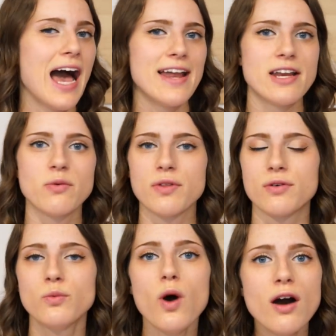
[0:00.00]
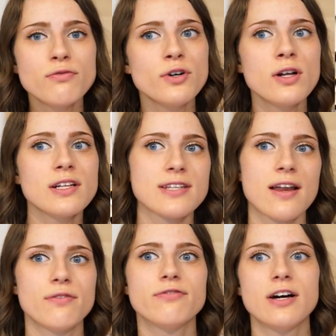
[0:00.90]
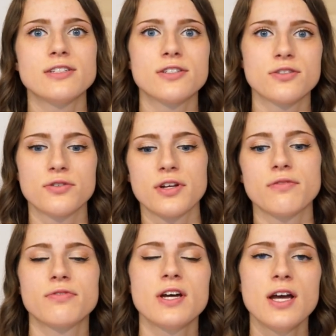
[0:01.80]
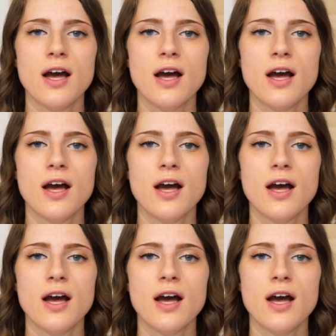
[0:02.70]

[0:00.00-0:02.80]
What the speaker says: I did it with a waffle. It's kind of fun to sort of